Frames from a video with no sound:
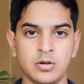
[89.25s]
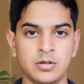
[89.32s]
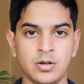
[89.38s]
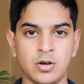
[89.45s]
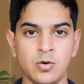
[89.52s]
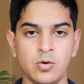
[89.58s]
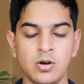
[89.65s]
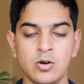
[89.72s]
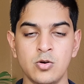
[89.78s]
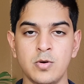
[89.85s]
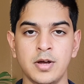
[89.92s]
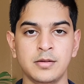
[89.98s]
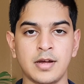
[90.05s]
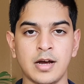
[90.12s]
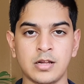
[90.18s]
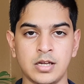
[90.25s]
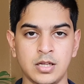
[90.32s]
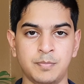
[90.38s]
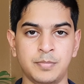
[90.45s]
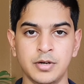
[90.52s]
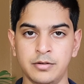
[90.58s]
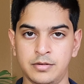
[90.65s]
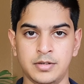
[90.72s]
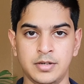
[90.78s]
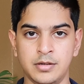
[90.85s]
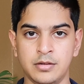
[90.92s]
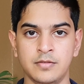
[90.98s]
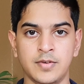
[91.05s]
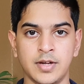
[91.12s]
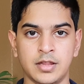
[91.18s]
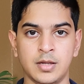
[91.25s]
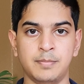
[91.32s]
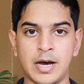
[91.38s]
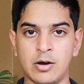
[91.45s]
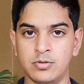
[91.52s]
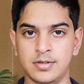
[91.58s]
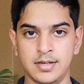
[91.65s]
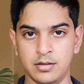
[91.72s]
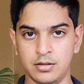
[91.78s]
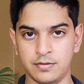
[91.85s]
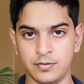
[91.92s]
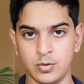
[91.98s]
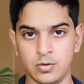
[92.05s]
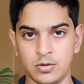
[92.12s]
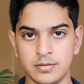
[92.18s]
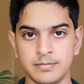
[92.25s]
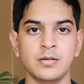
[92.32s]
to know who exactly the person is that the bounty is for.